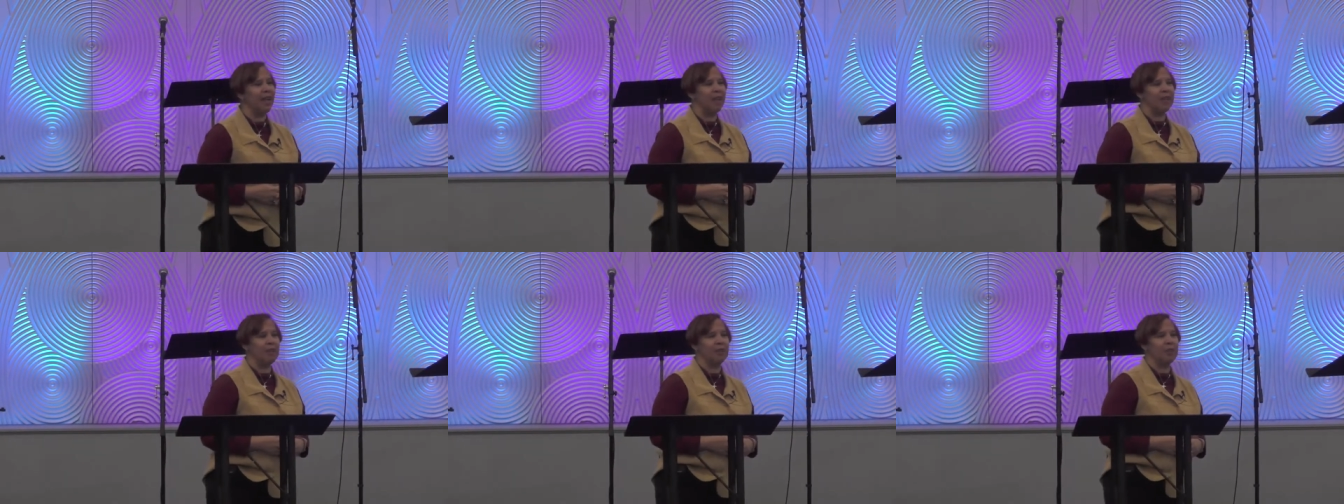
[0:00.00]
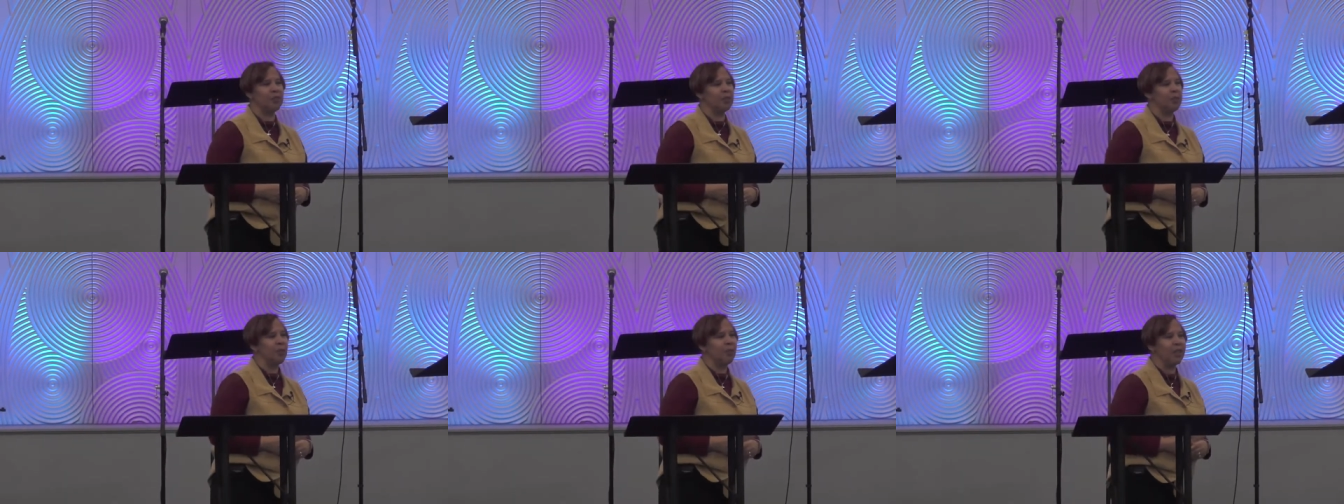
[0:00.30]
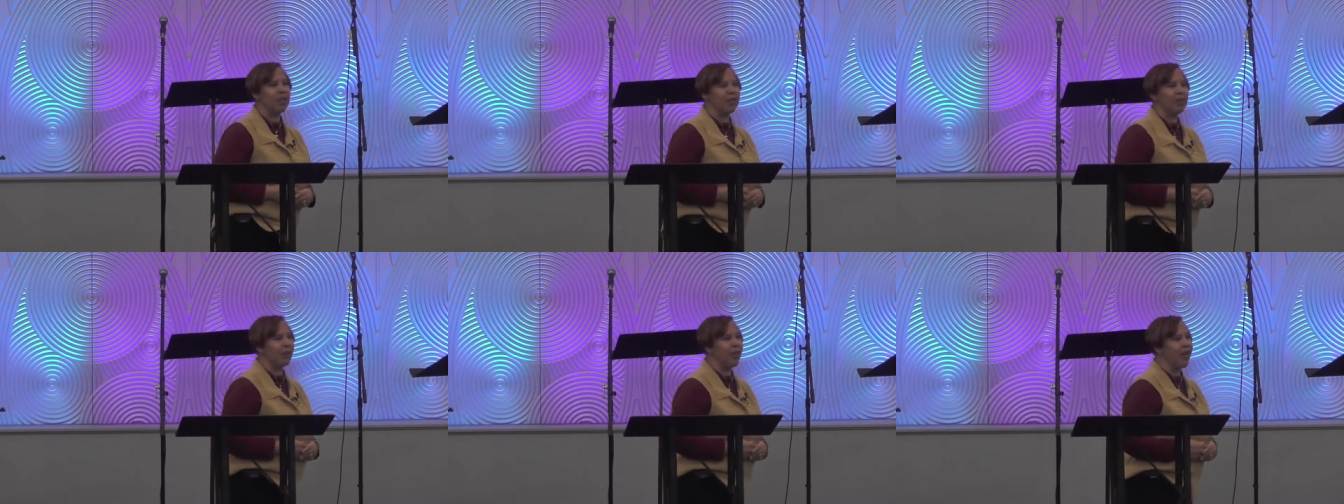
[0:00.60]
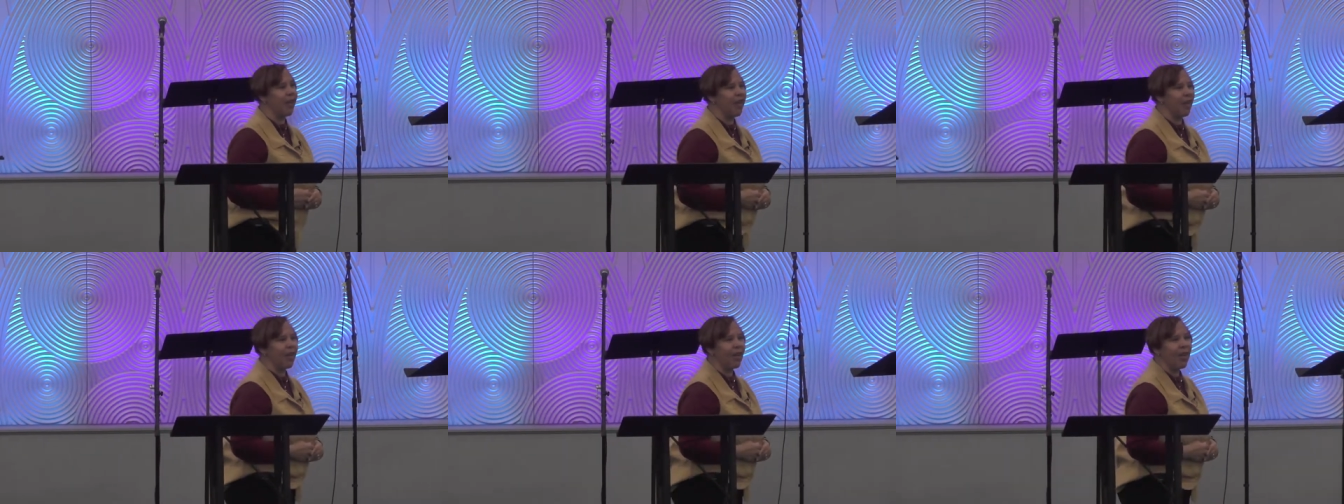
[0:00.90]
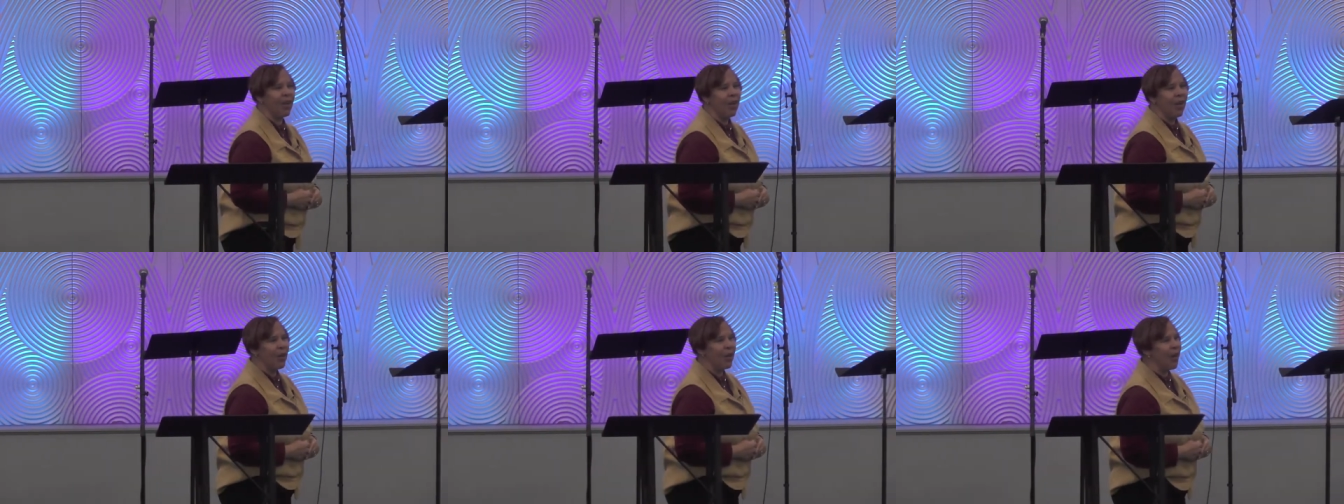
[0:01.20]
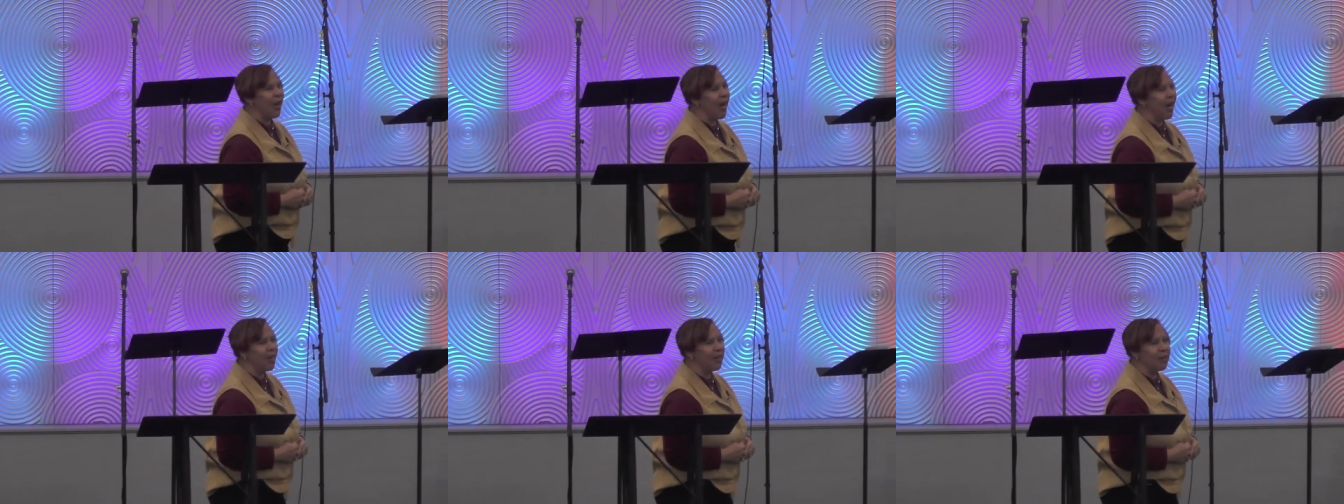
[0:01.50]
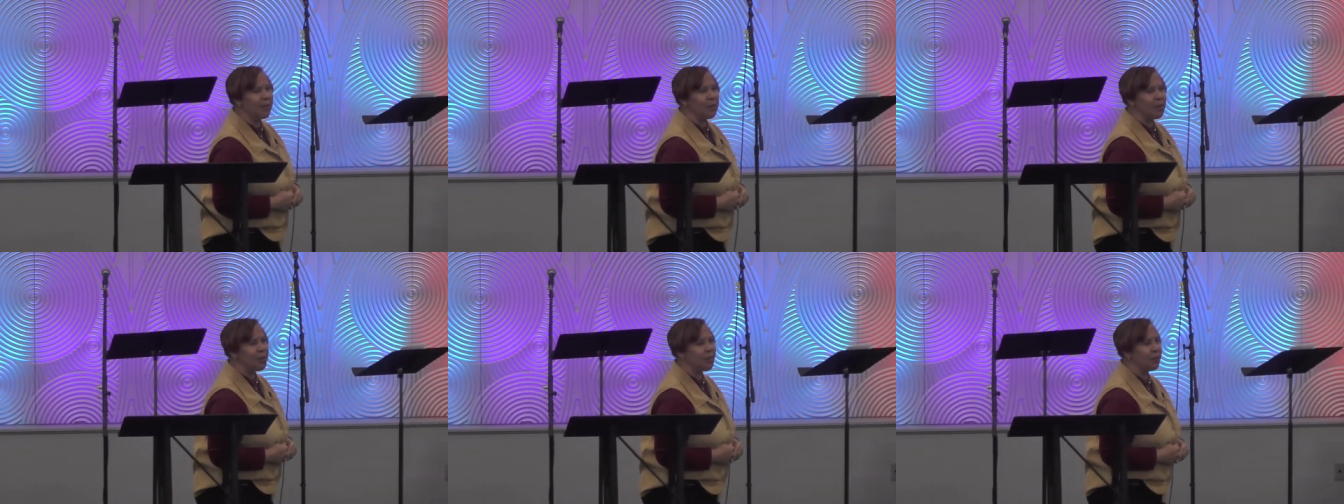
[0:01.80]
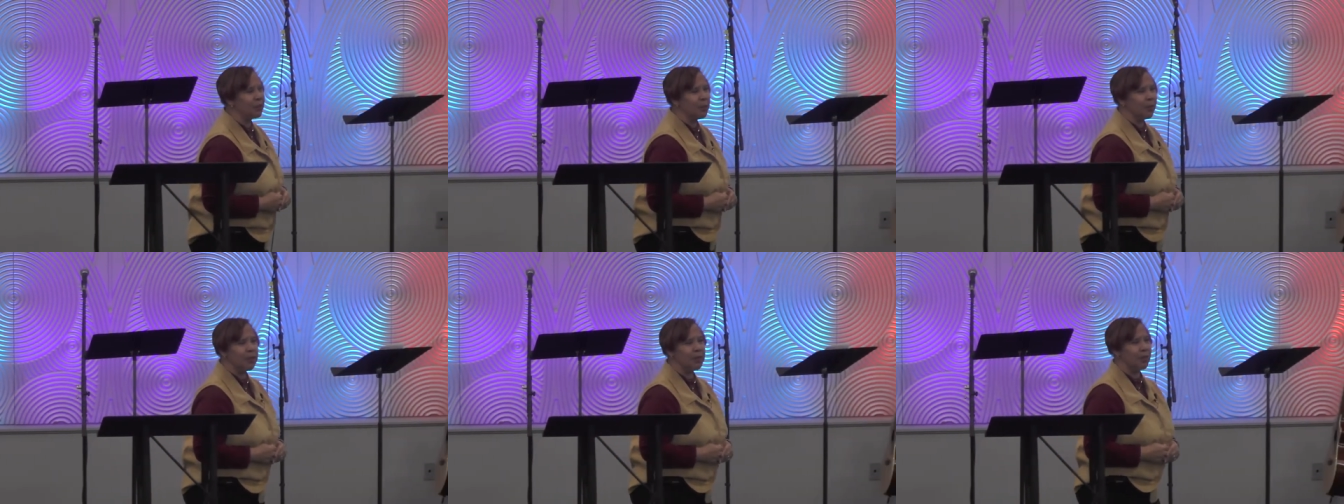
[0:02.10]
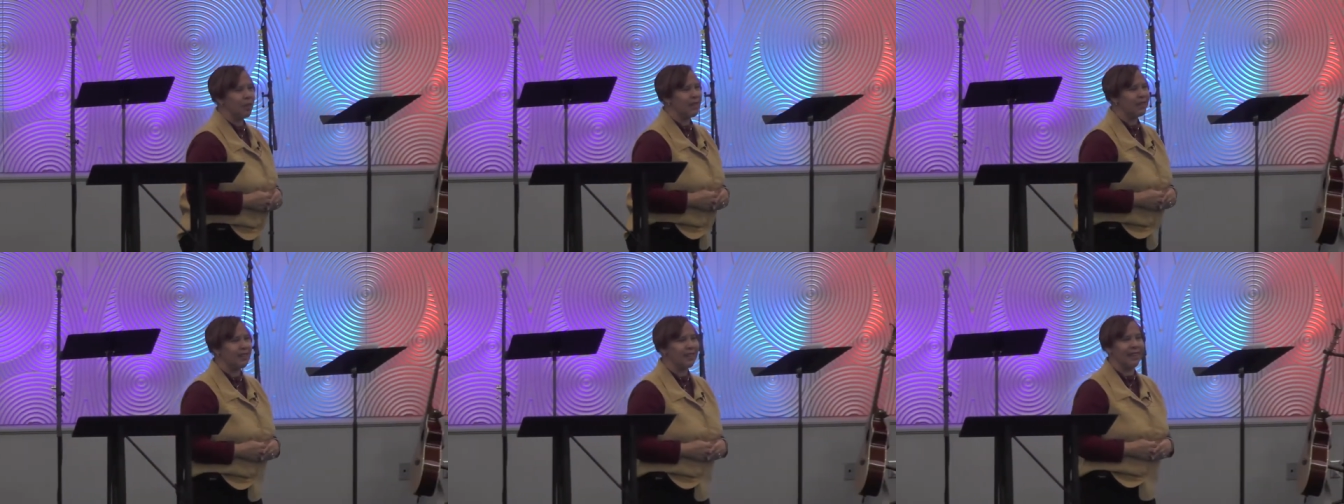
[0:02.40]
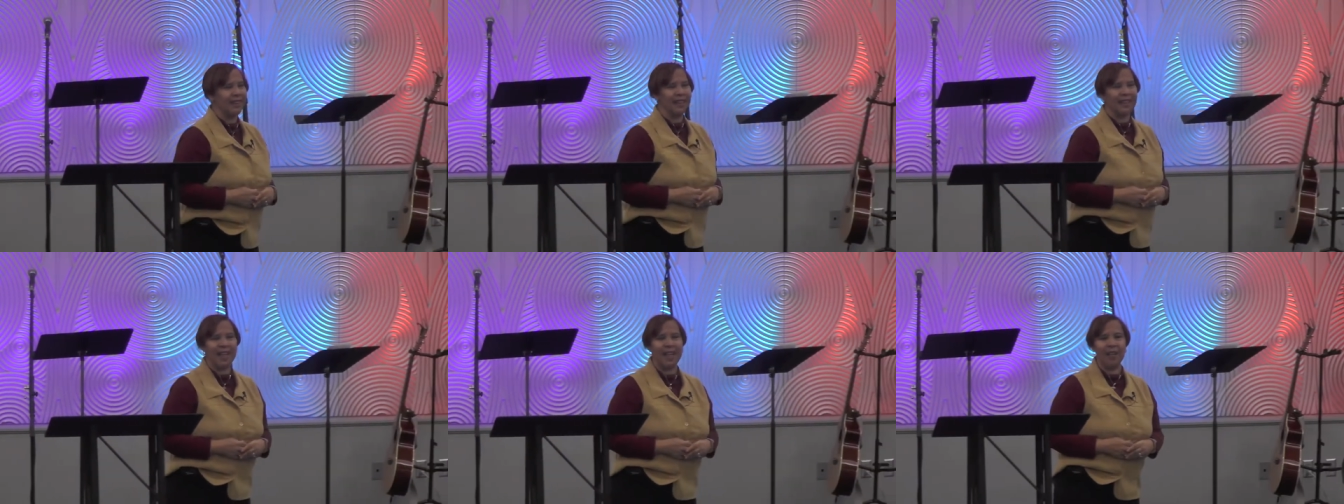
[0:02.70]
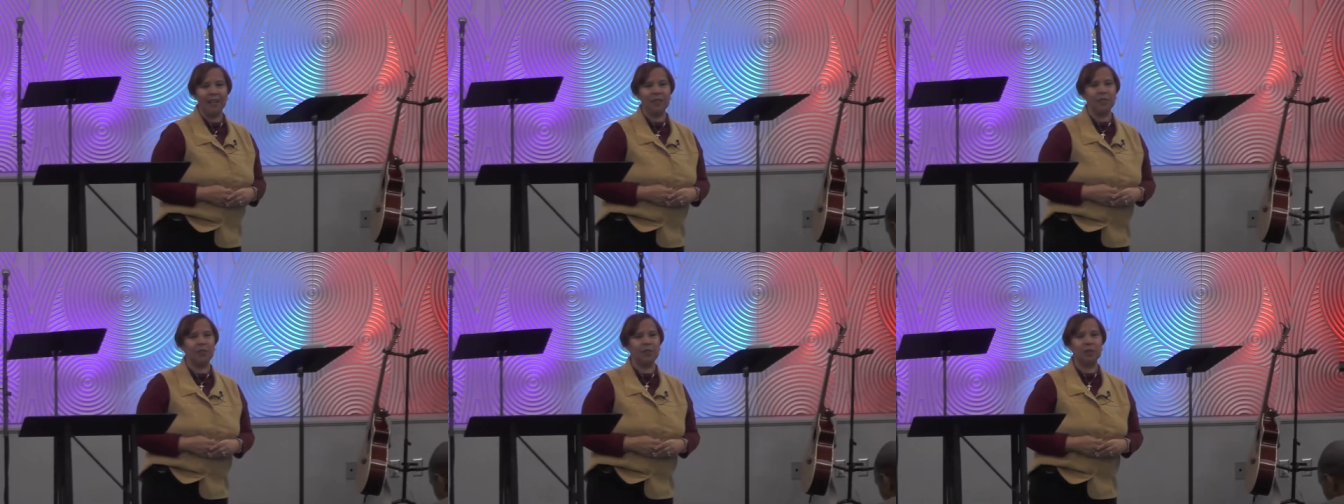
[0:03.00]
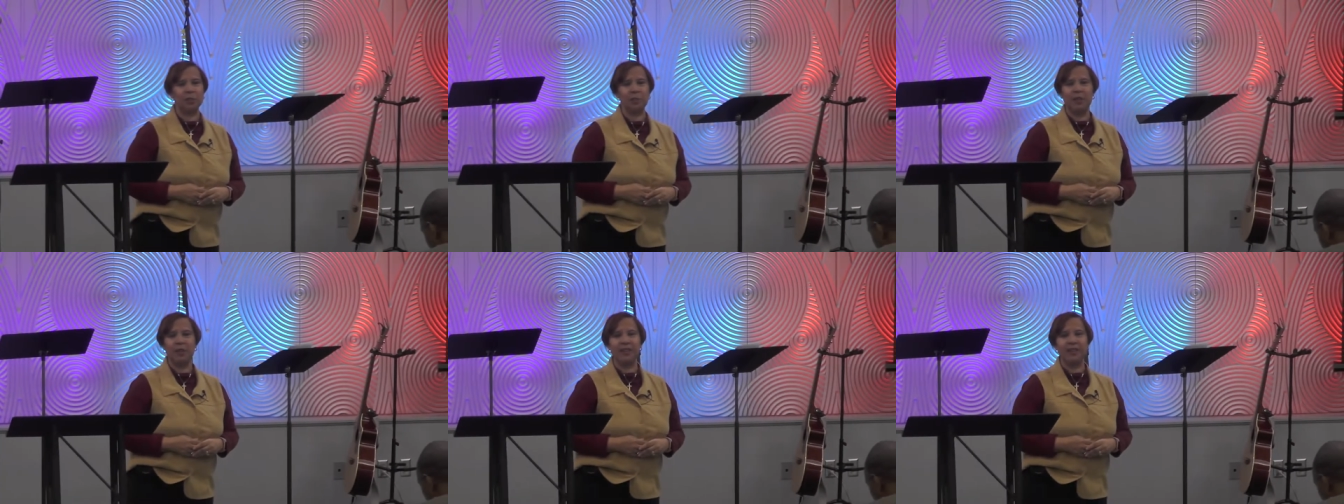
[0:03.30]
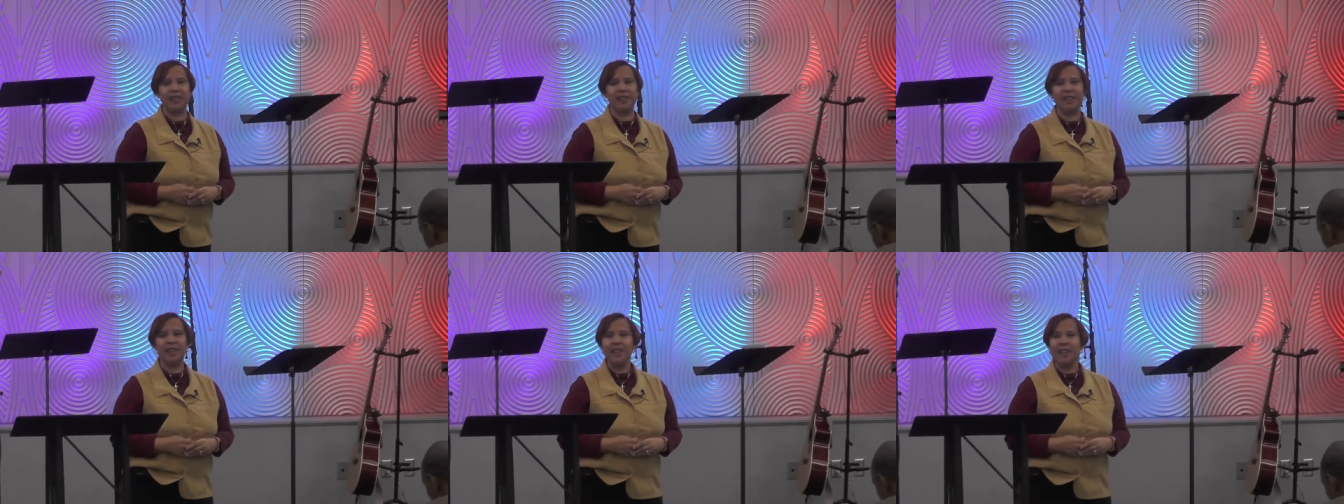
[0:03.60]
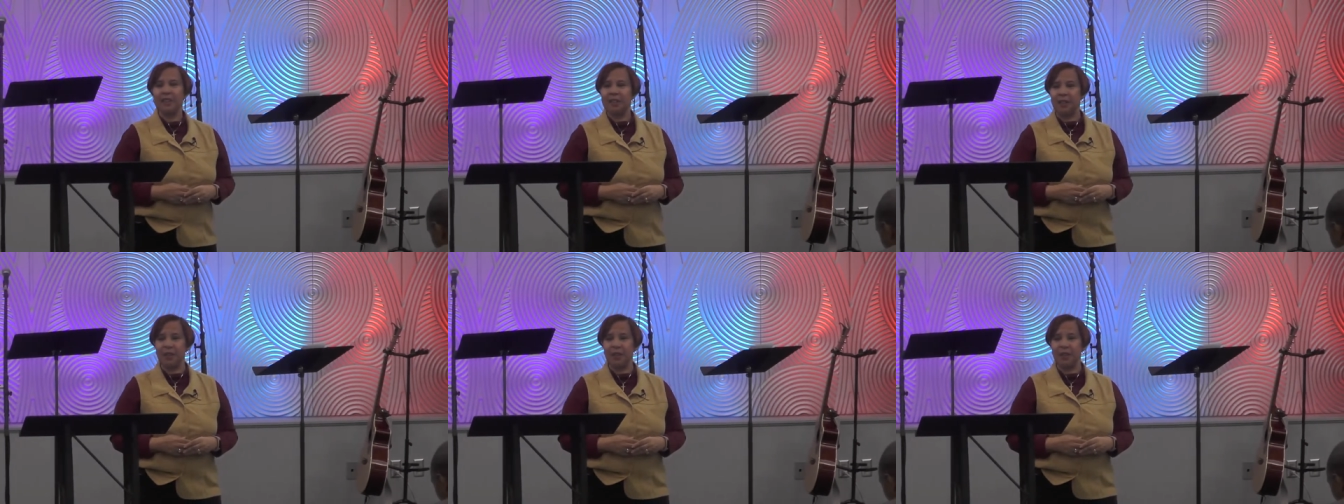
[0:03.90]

how you should wear your hair or how you should be dressing and how you should be this.